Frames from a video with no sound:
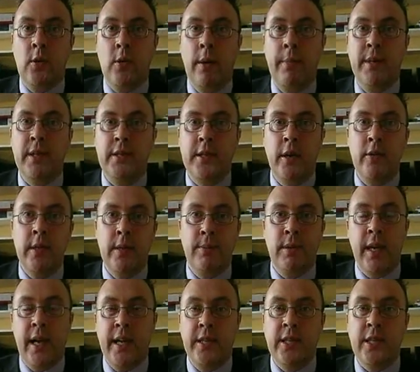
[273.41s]
I mean, Tony
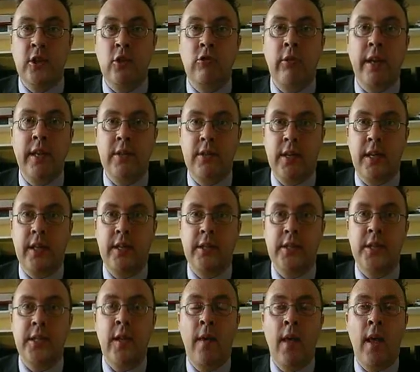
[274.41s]
Blair did great
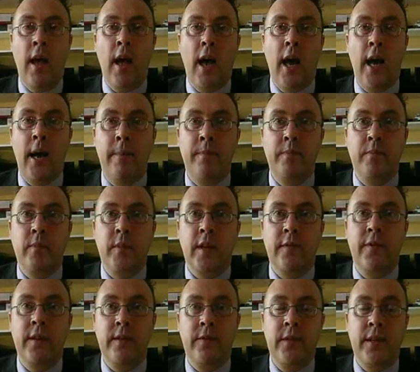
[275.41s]
things
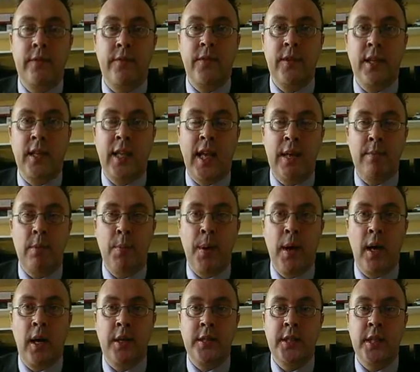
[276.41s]
for the Labour
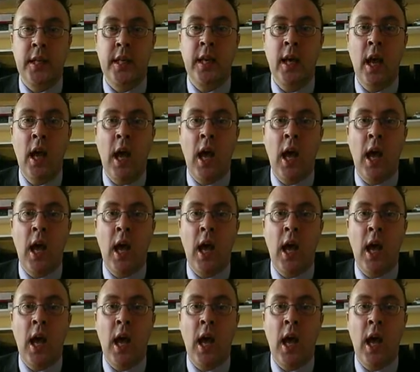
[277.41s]
Party,